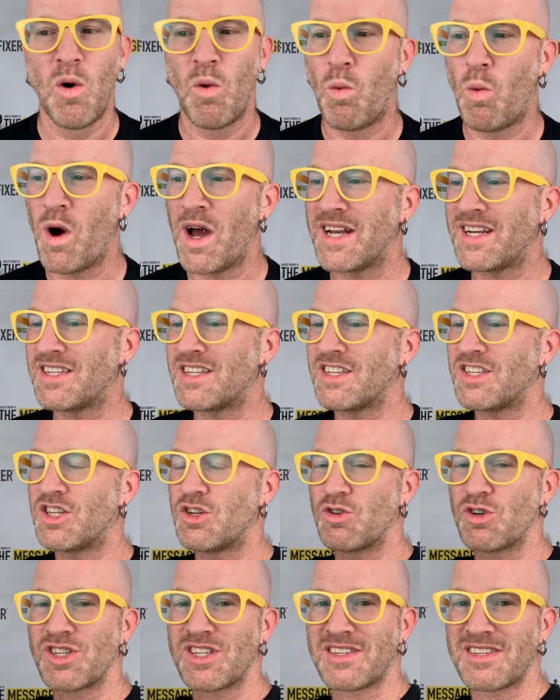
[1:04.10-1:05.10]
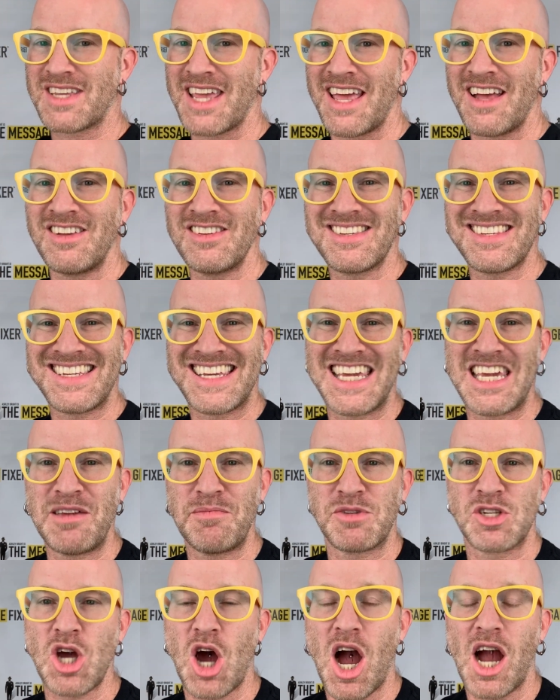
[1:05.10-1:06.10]
What does your sales
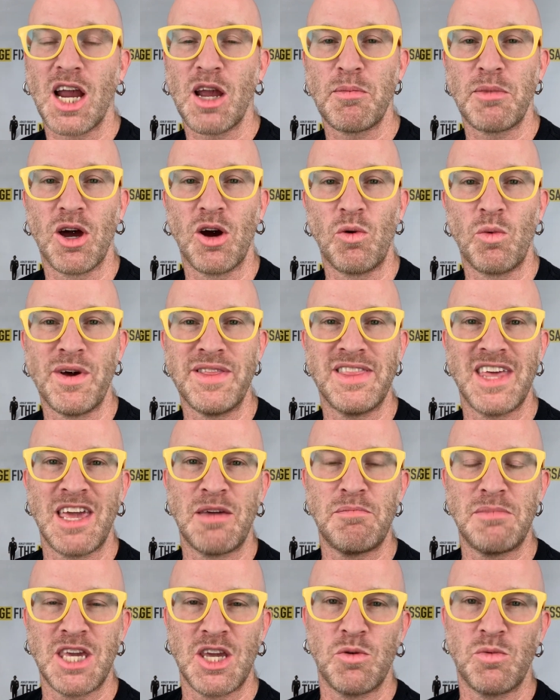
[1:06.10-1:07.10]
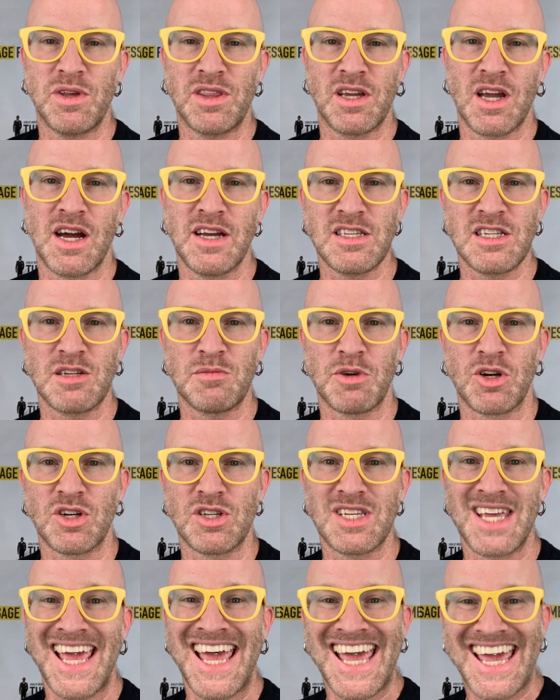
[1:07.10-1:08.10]
team talk about when they meet with
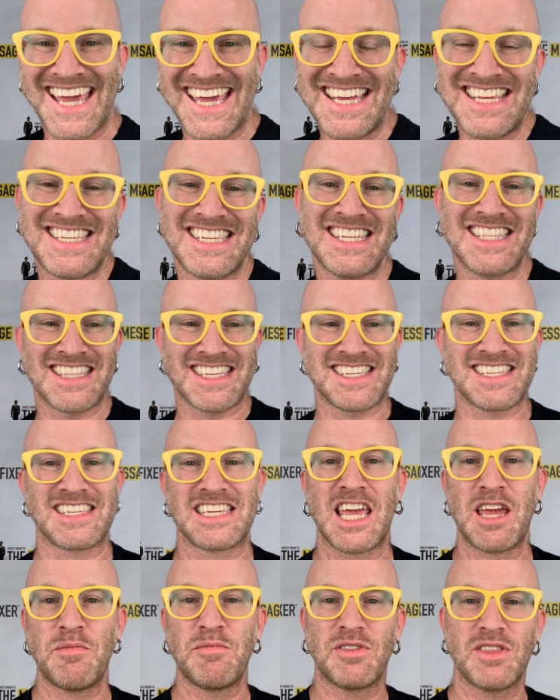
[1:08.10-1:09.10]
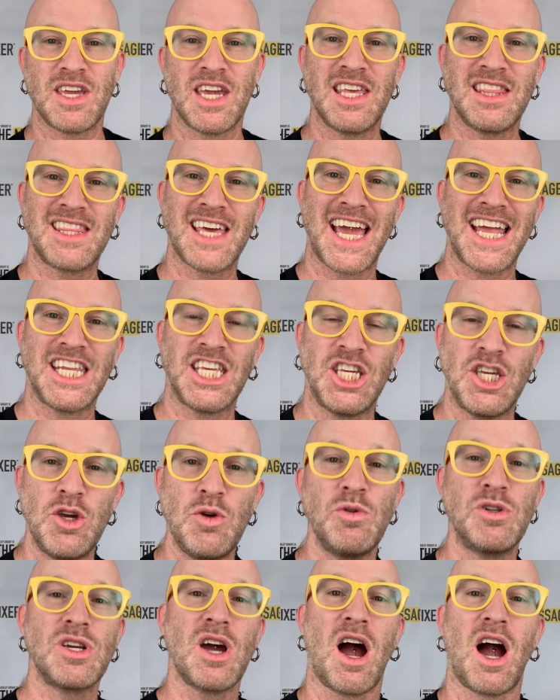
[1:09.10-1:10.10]
customers? Is it the same thing that
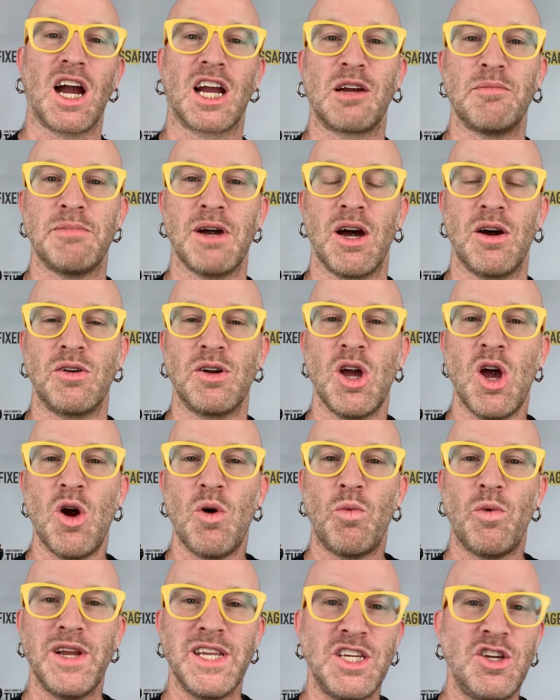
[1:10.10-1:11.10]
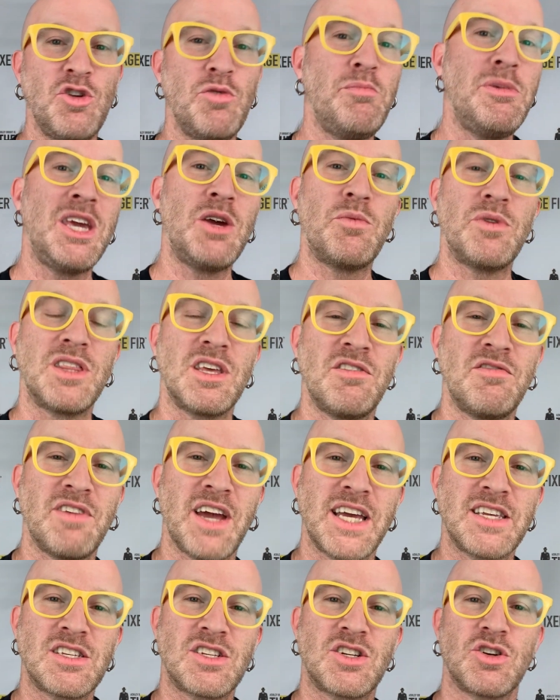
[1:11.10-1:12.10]
you talk about when you meet with
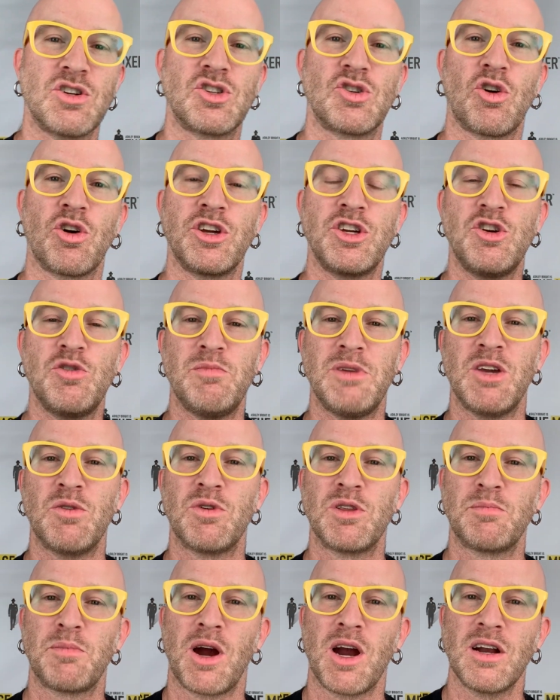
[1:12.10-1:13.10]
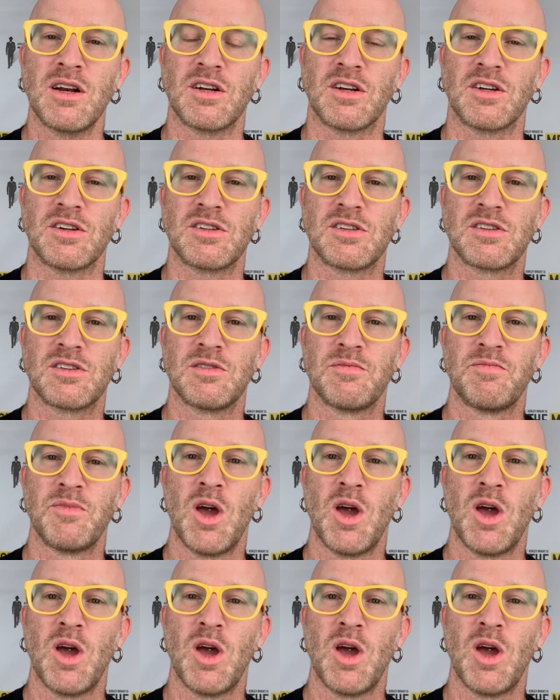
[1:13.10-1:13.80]
investors or you meet with partners?